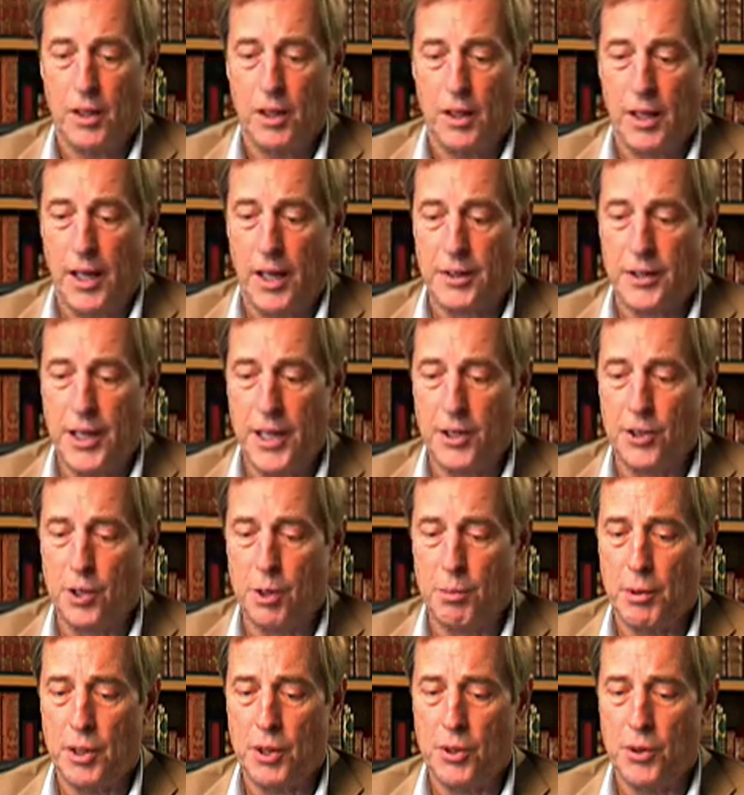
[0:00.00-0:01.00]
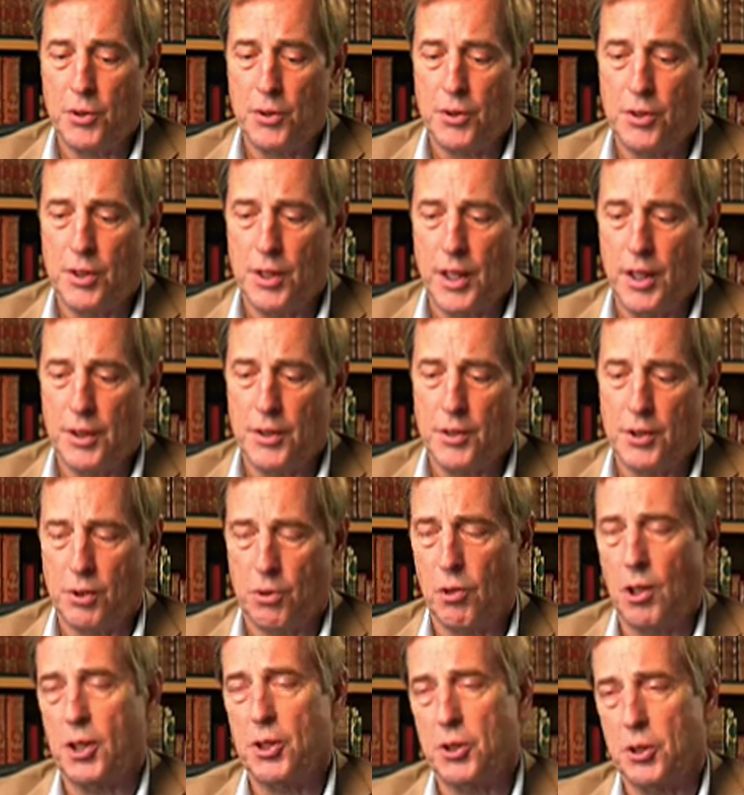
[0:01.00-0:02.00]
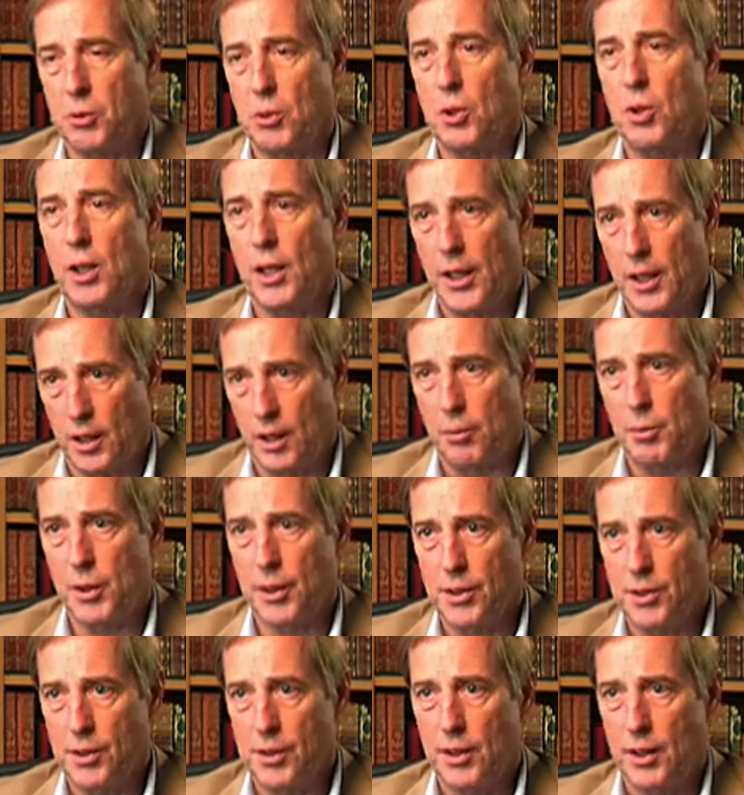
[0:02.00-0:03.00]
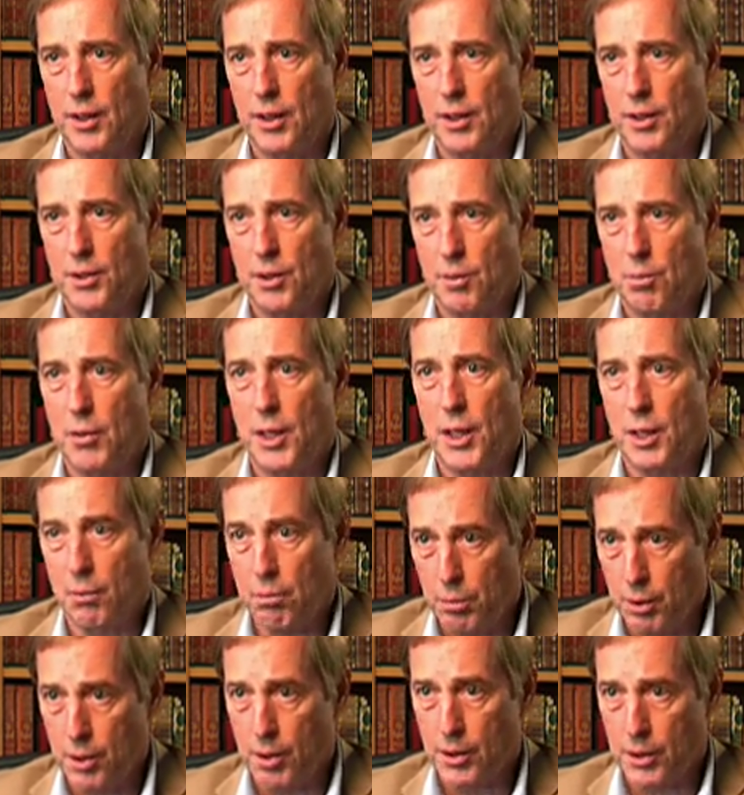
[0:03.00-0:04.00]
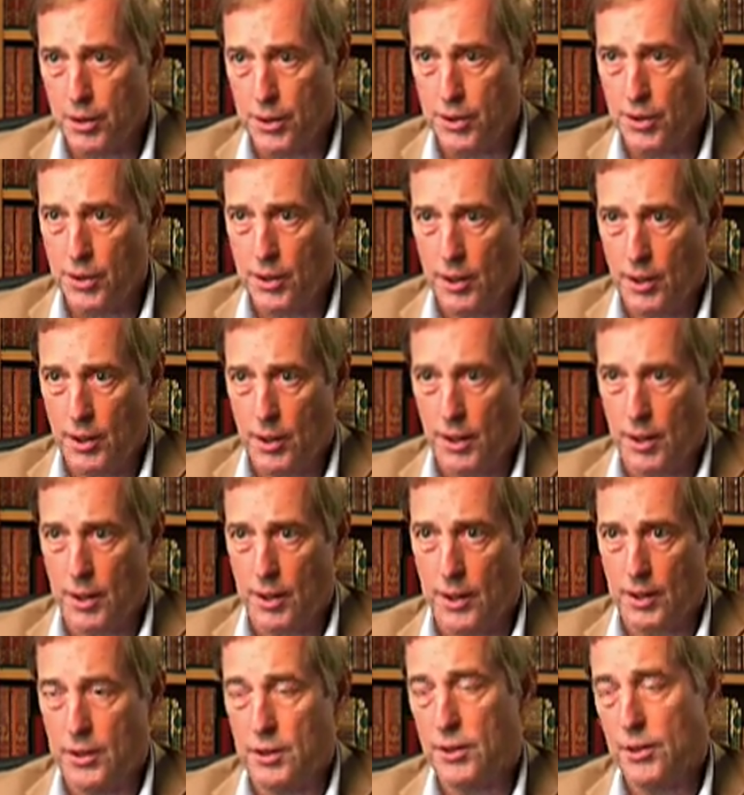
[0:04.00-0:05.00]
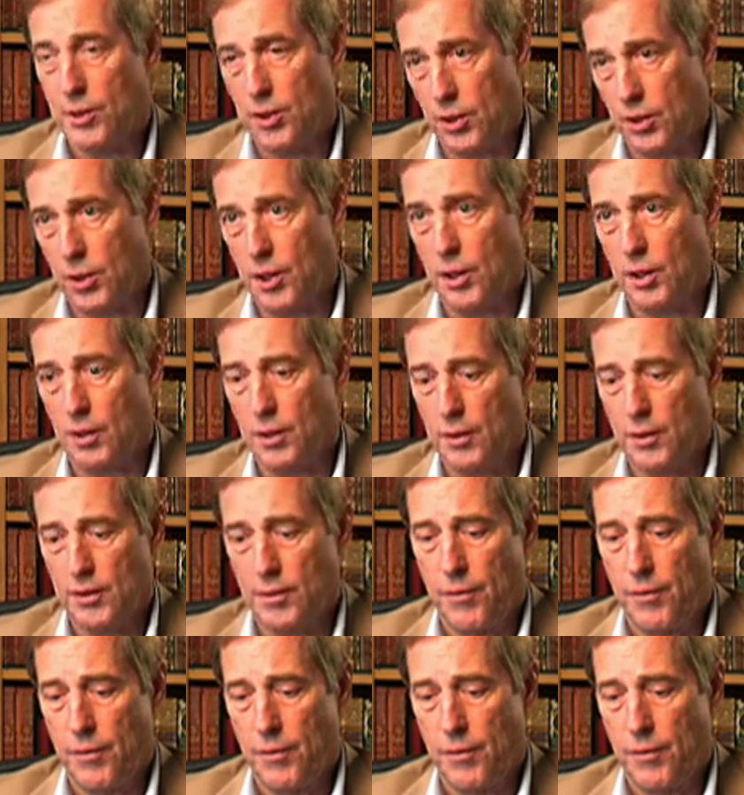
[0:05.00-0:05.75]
and they could be used as structural elements to make books sturdier.